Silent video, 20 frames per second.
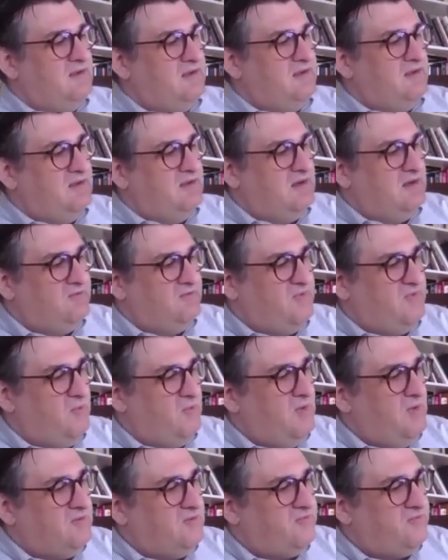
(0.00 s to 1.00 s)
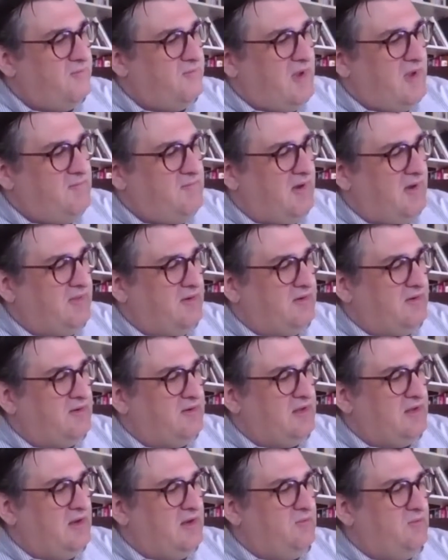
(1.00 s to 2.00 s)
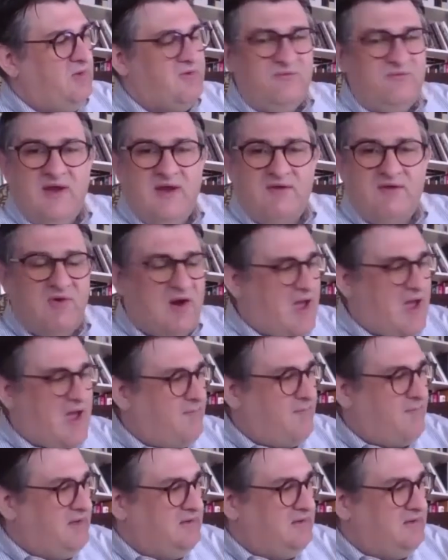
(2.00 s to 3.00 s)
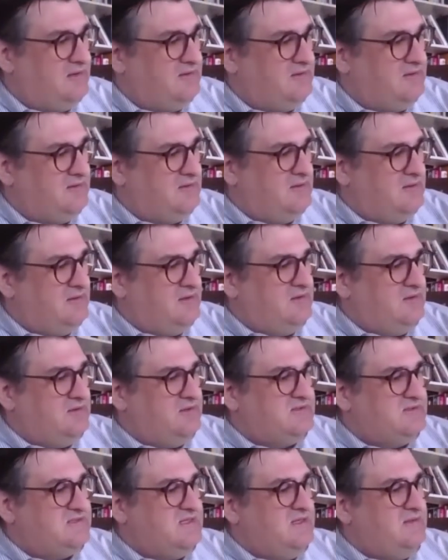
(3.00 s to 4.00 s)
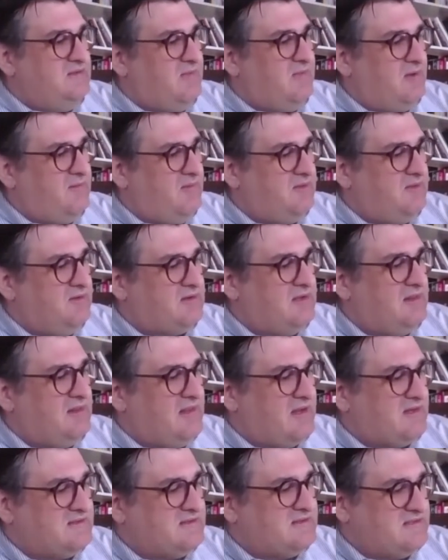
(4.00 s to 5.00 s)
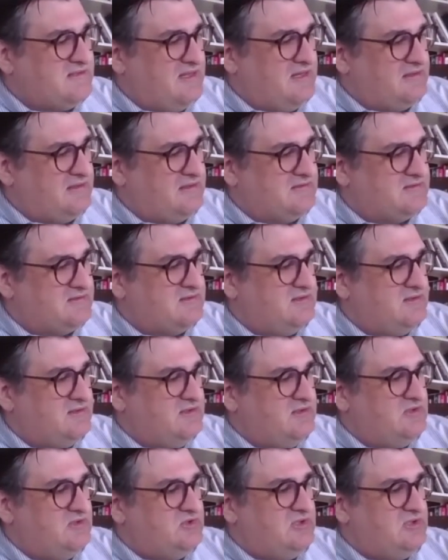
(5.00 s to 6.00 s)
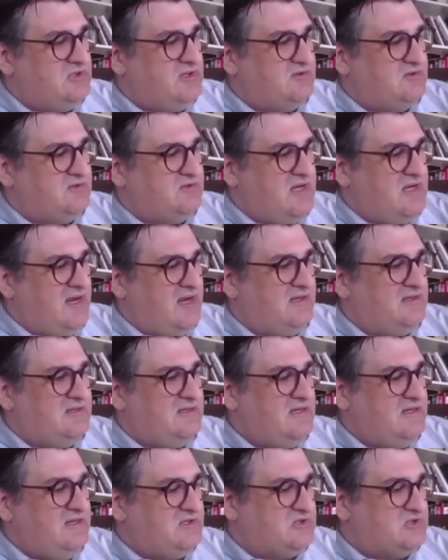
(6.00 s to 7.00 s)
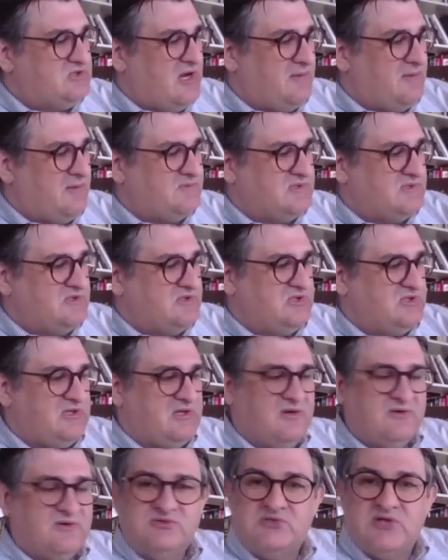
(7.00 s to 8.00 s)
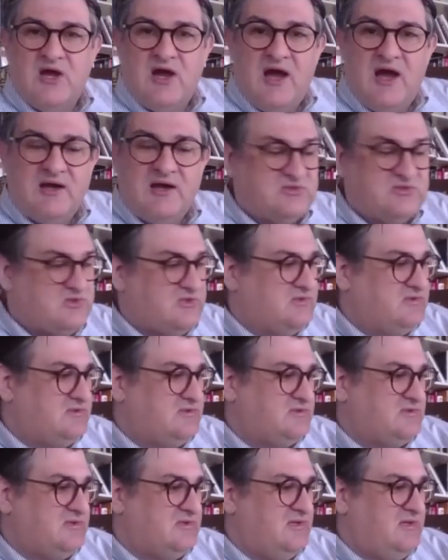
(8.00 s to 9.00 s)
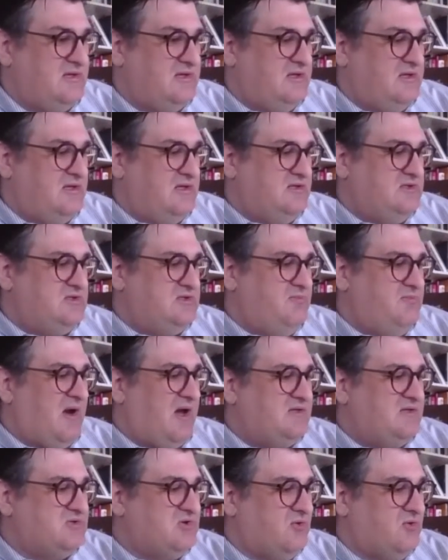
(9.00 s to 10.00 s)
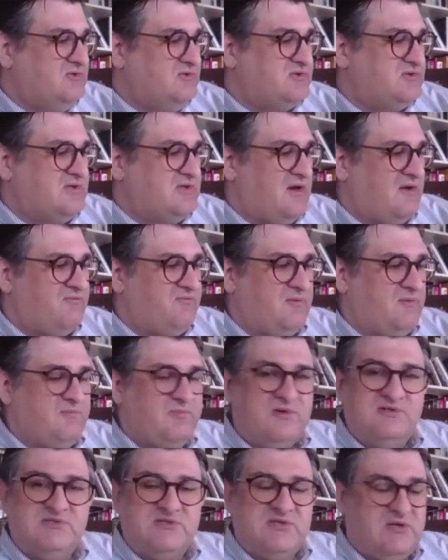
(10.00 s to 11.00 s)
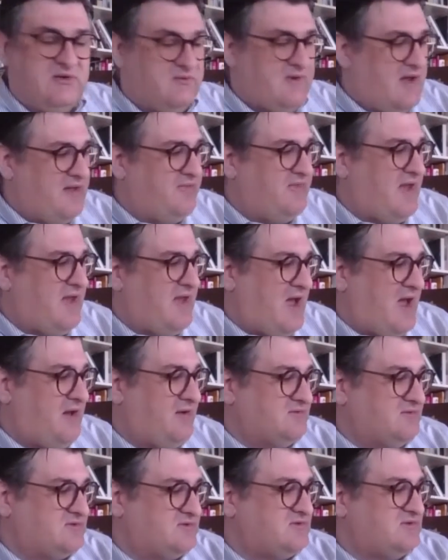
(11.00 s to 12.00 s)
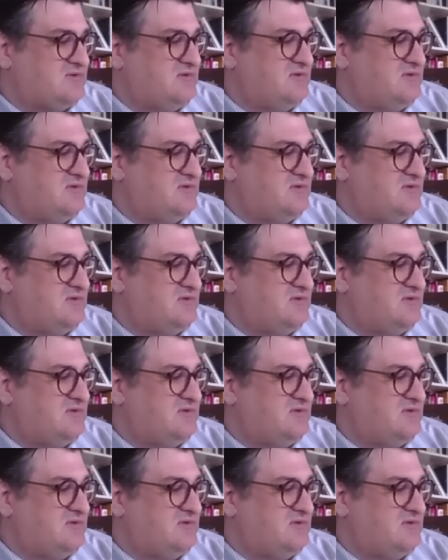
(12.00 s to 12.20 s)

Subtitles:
If it weren't for my mother, it would have never happened. You see, my mother collects things. She goes to antique shops and she goes to auctions and she buys old stuff and puts it around the house.